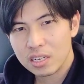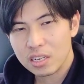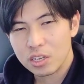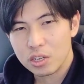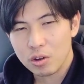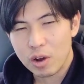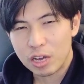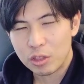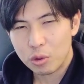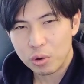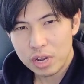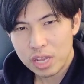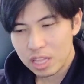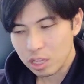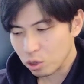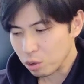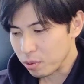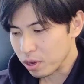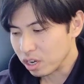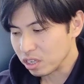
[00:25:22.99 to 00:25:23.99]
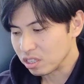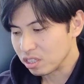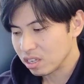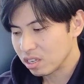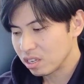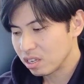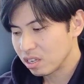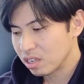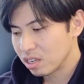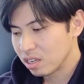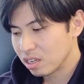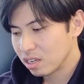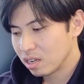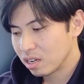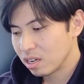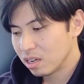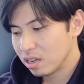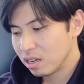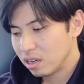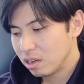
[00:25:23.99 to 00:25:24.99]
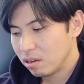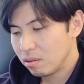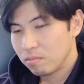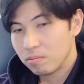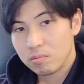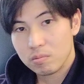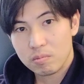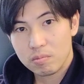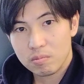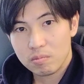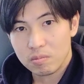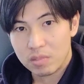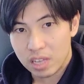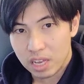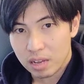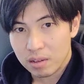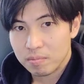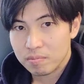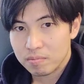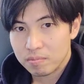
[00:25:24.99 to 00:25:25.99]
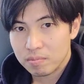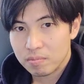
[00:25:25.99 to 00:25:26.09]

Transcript: You know, I don't need it to be honest. Yeah.